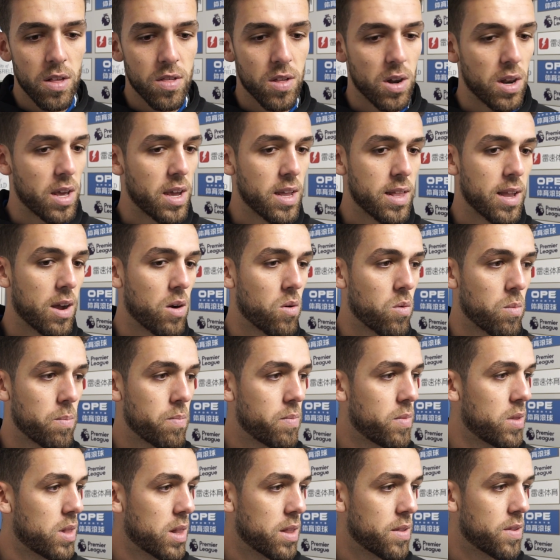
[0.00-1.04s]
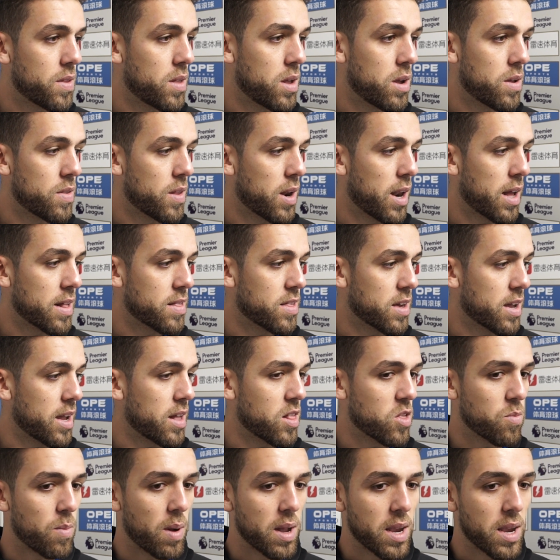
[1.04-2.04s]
to lead out the lads against